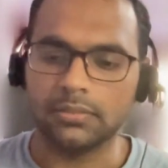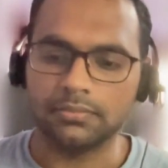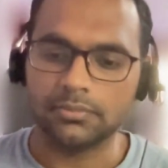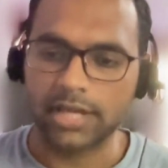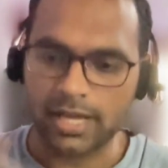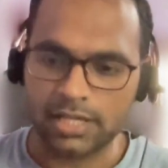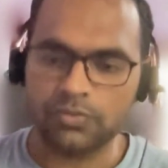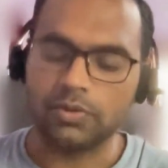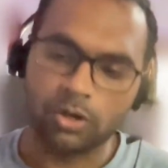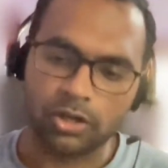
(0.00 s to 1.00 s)
sales
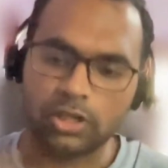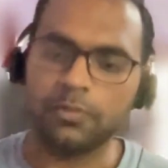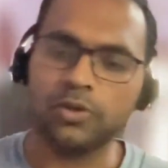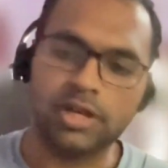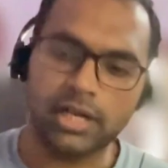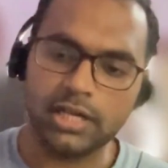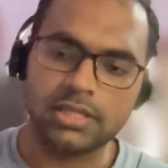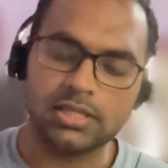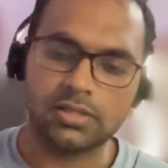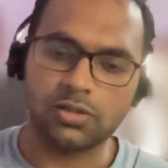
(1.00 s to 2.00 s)
on a
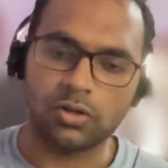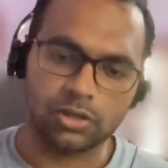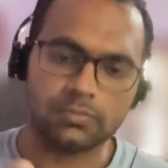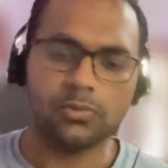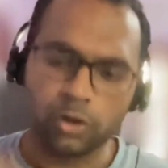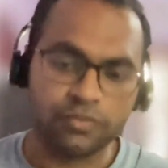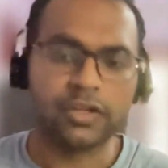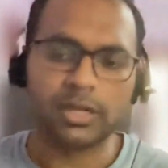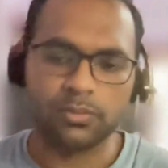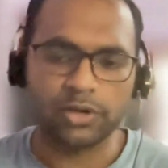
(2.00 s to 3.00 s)
communities, on
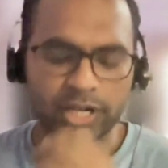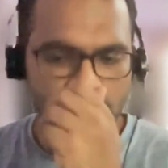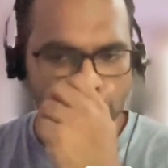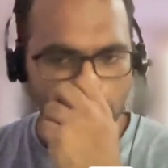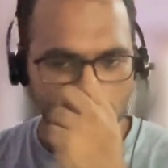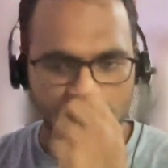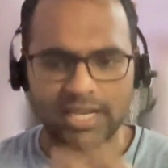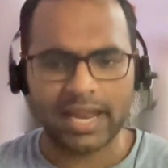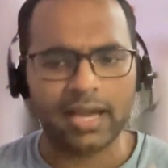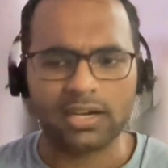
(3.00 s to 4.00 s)
different communities, either on
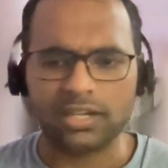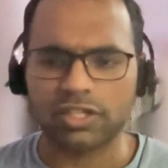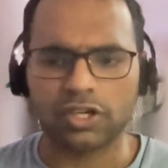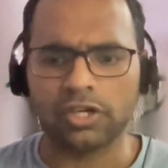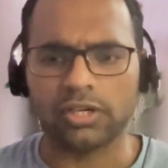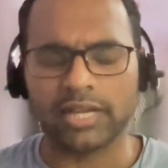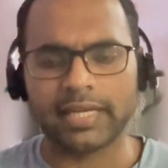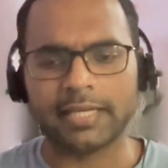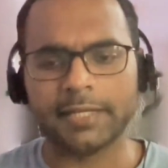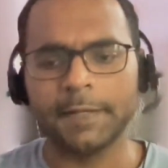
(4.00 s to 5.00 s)
Slack, Discord, or
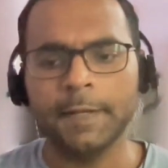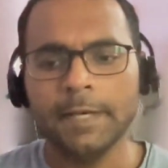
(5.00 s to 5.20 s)
LinkedIn.